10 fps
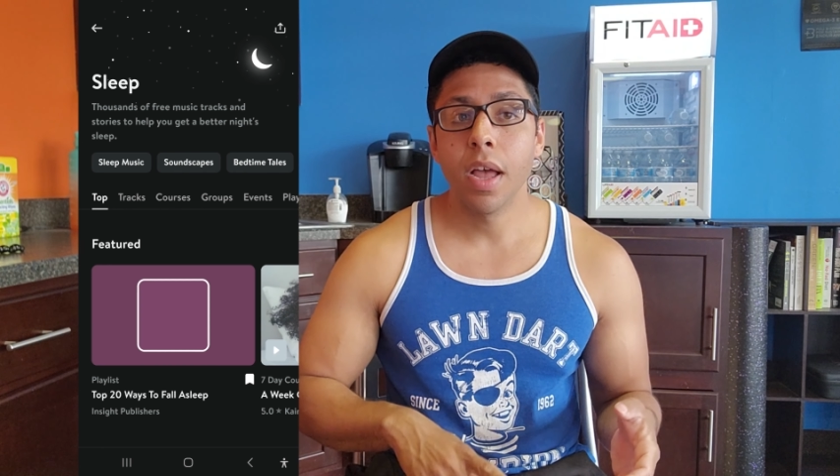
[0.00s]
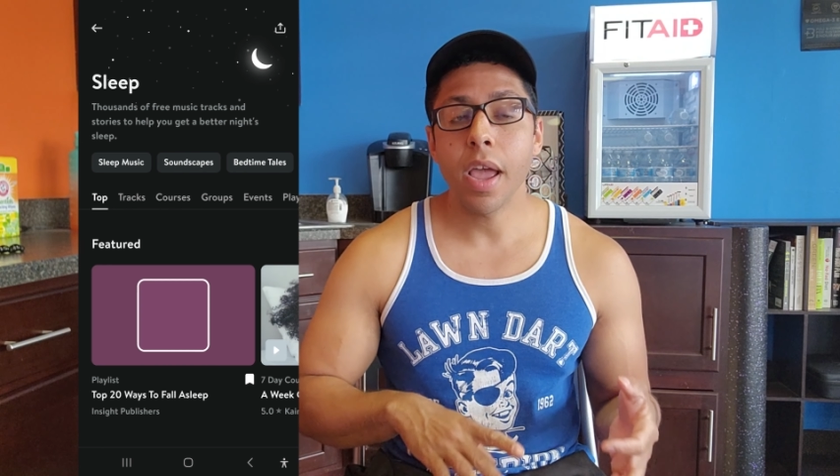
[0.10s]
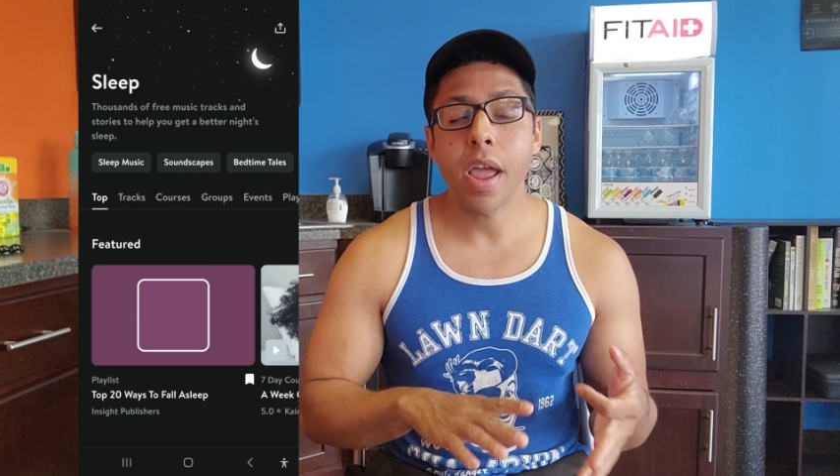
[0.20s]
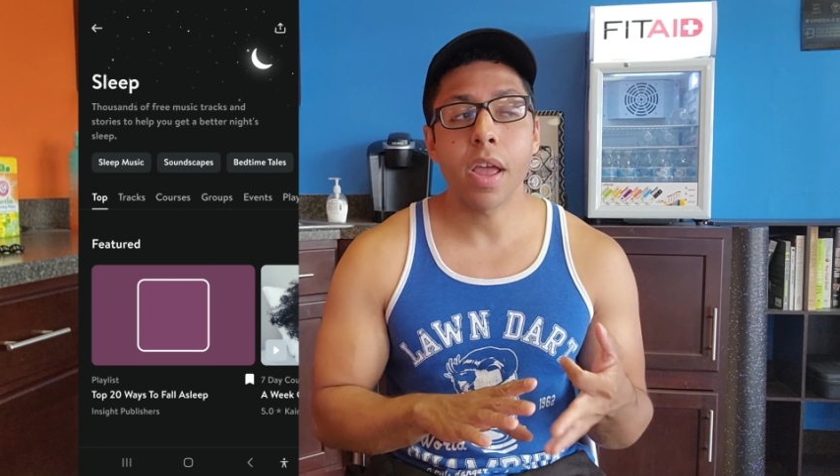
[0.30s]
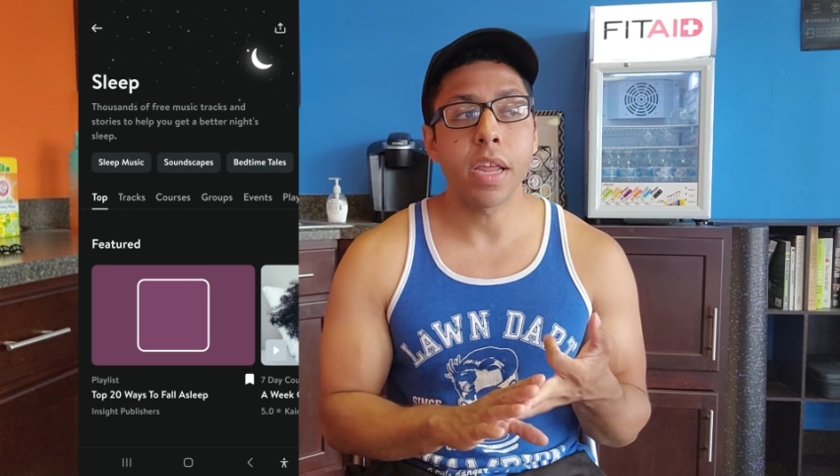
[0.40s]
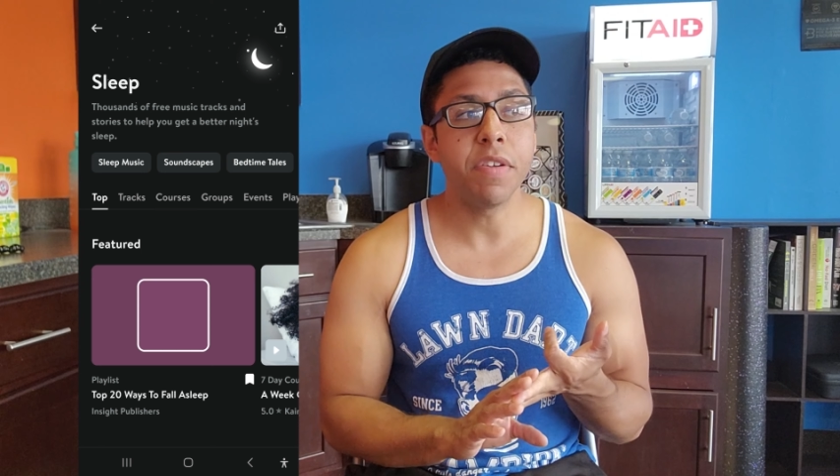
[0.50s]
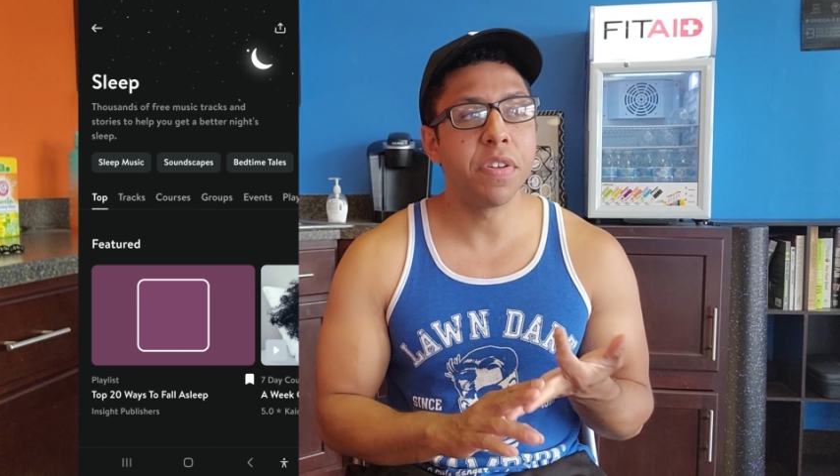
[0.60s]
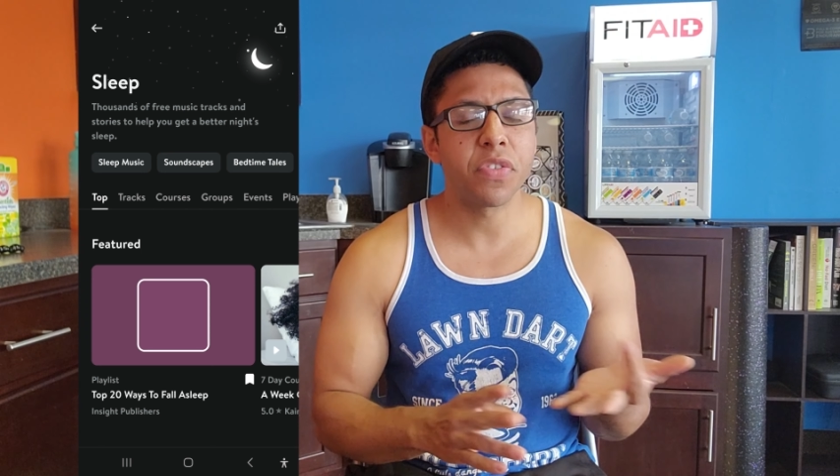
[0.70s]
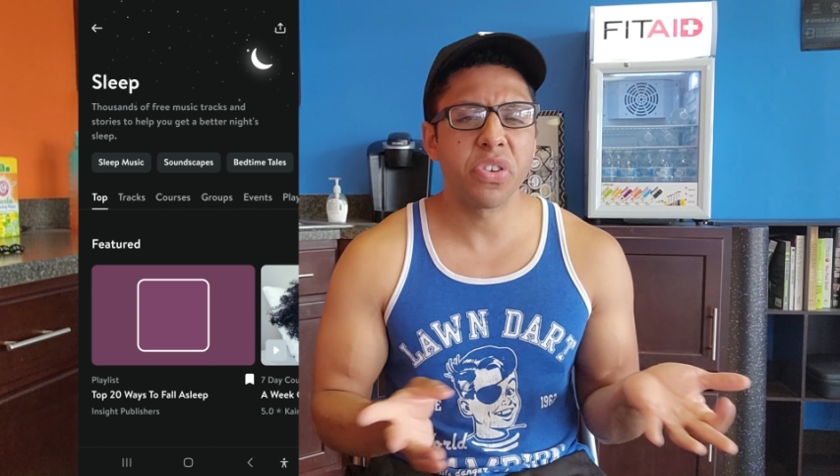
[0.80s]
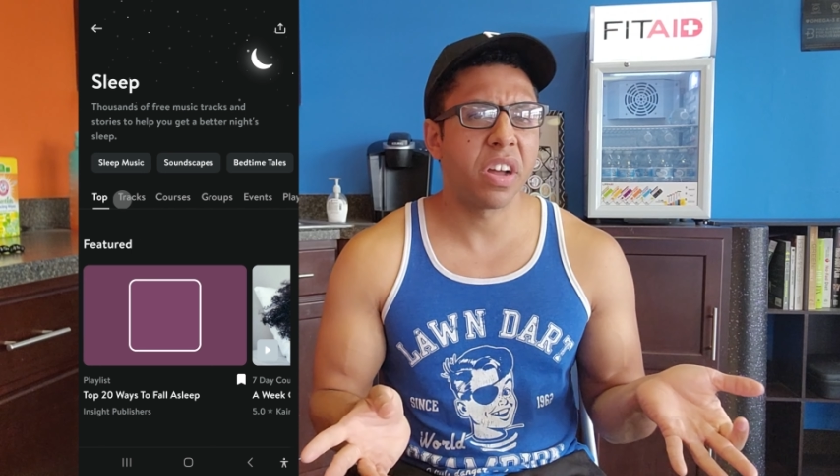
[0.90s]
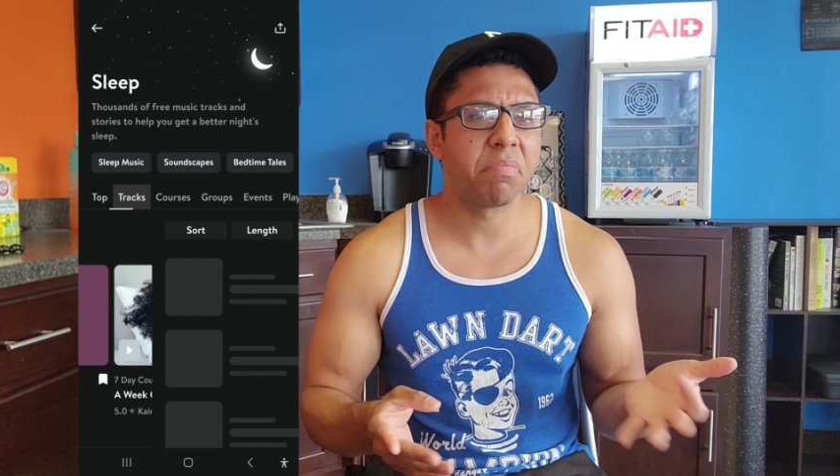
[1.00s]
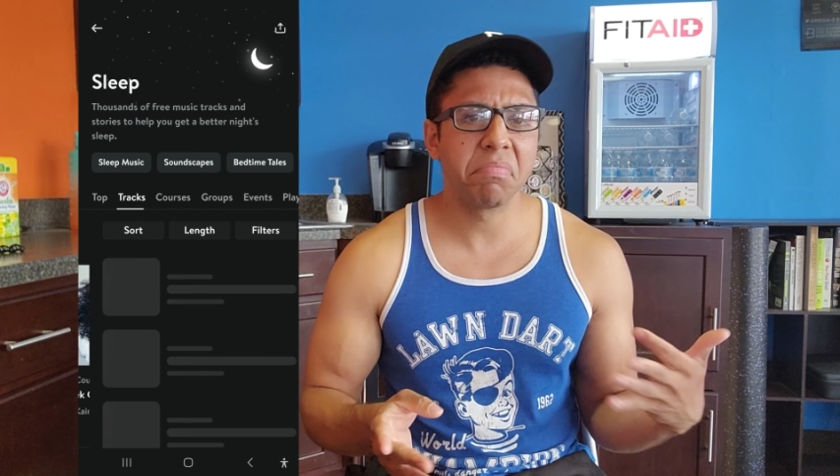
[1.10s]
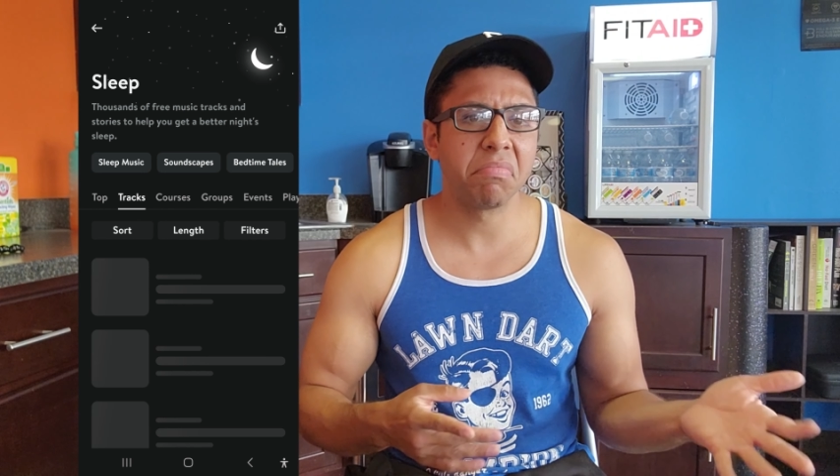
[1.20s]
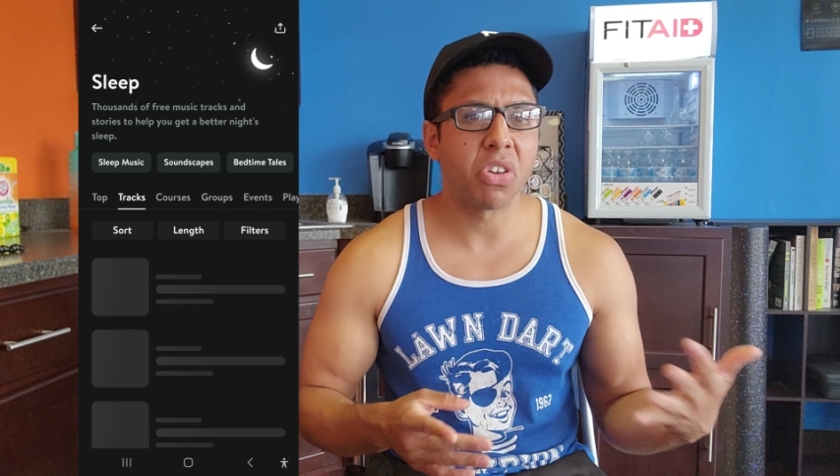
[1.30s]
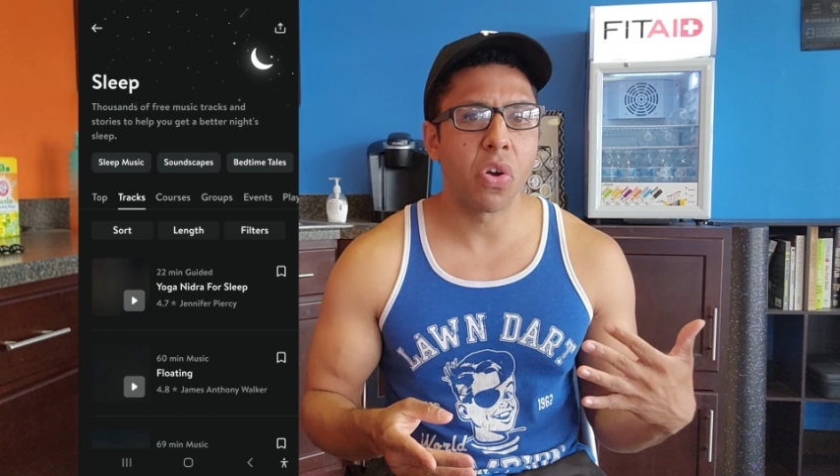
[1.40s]
and even if you're
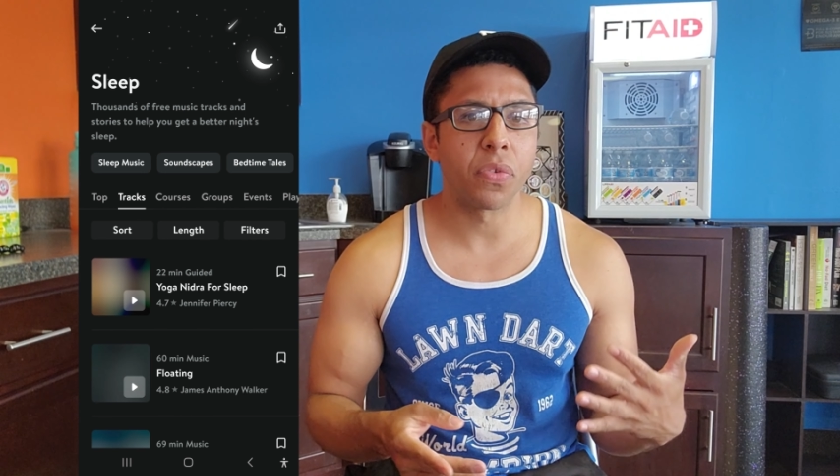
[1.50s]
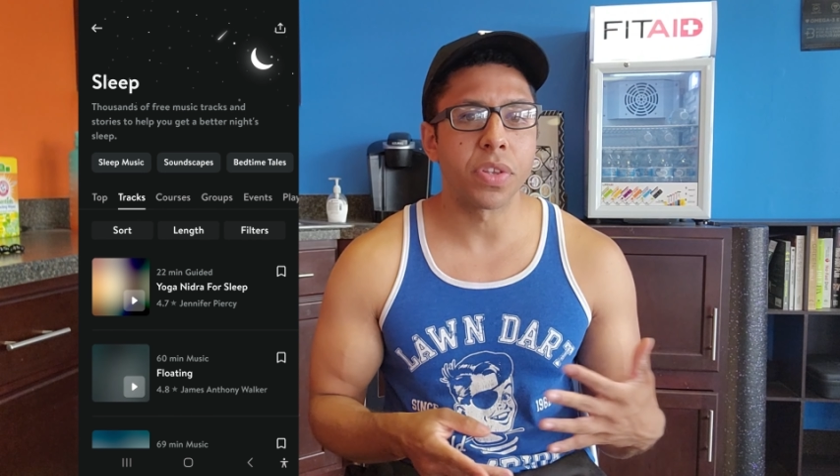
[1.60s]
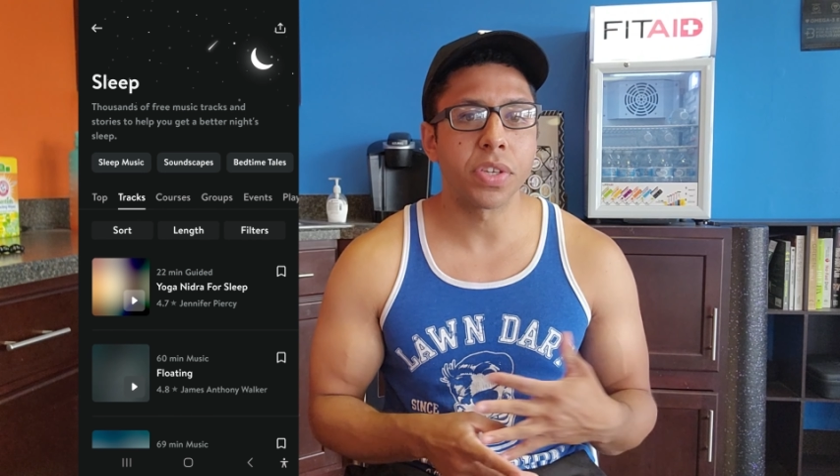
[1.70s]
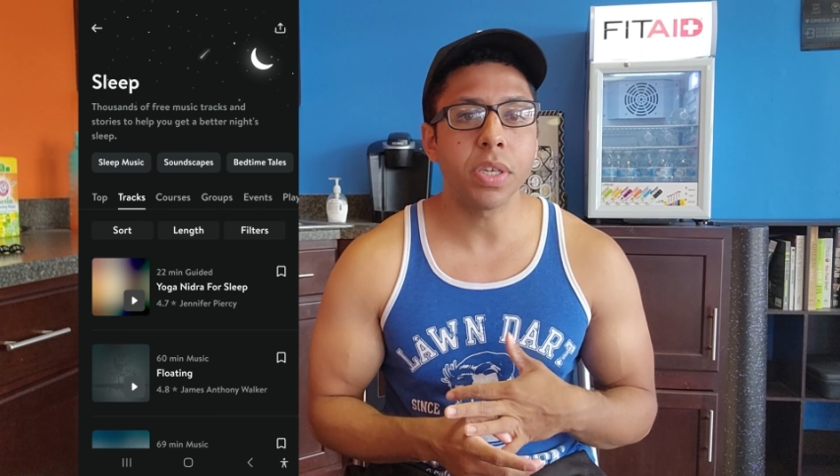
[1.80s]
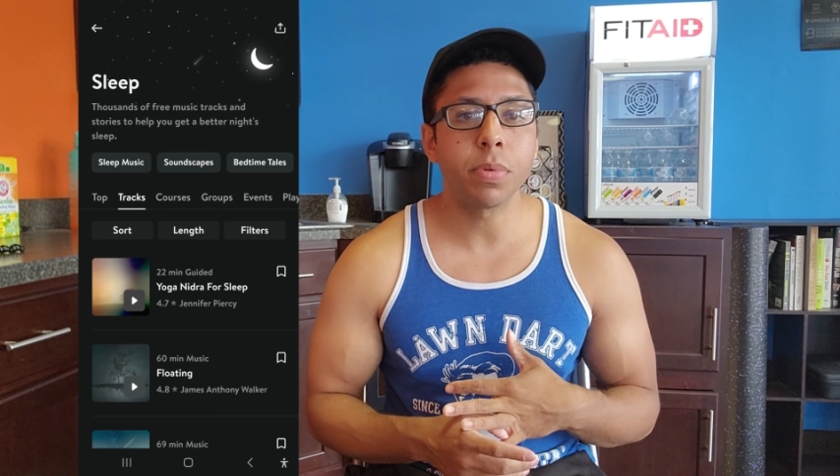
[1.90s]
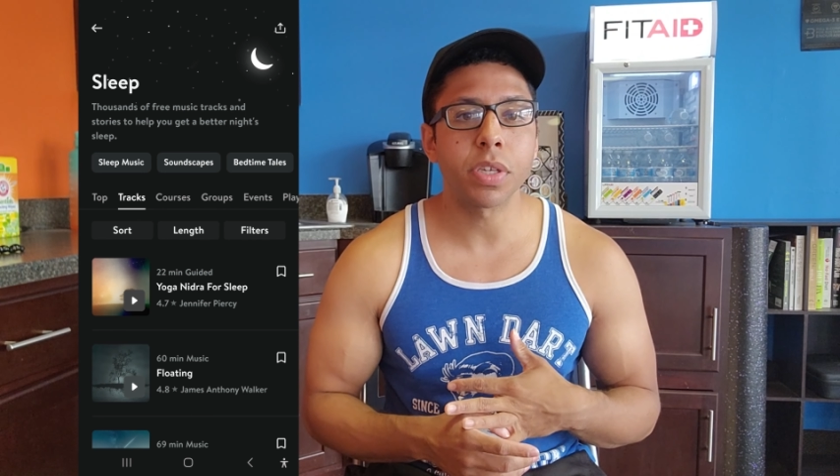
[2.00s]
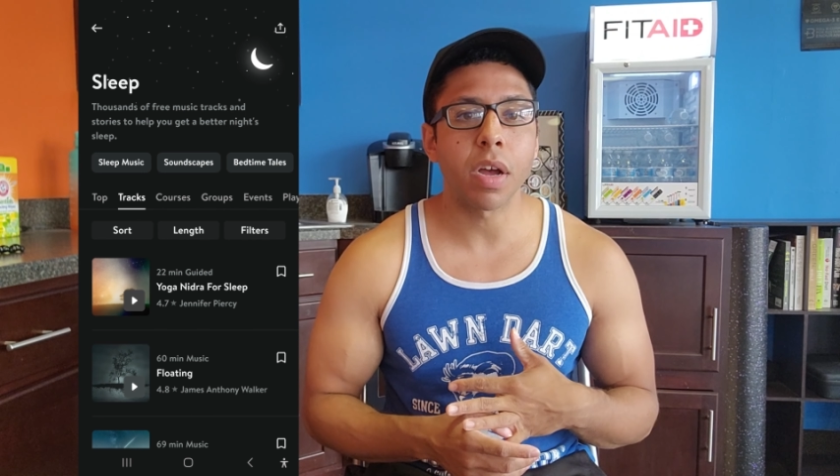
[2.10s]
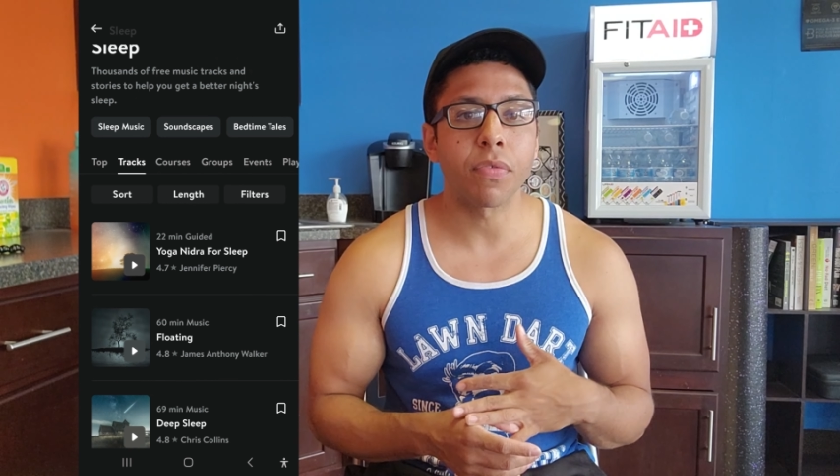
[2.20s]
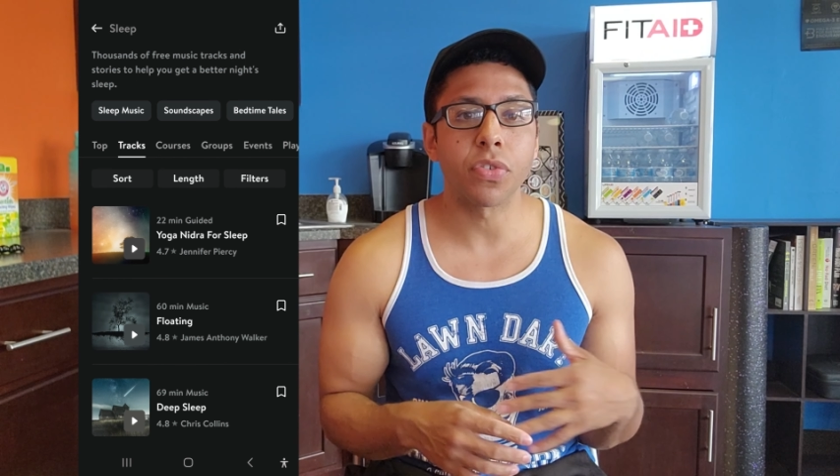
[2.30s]
not going for the sleep stuff,